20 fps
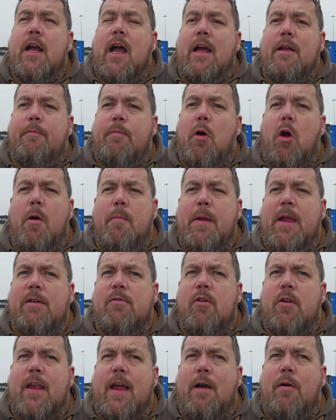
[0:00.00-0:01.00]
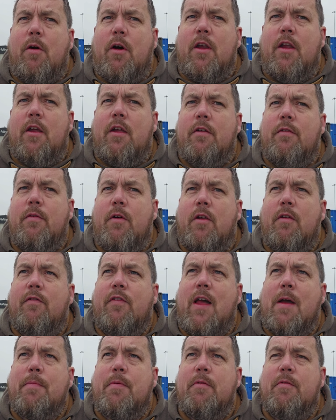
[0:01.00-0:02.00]
i put a big rod out on a on a
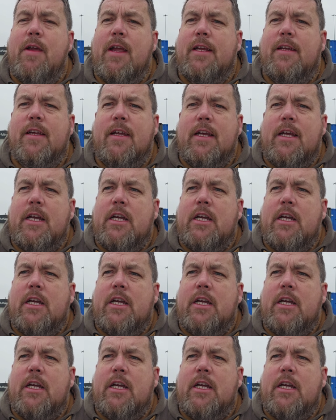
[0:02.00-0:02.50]
flapper rig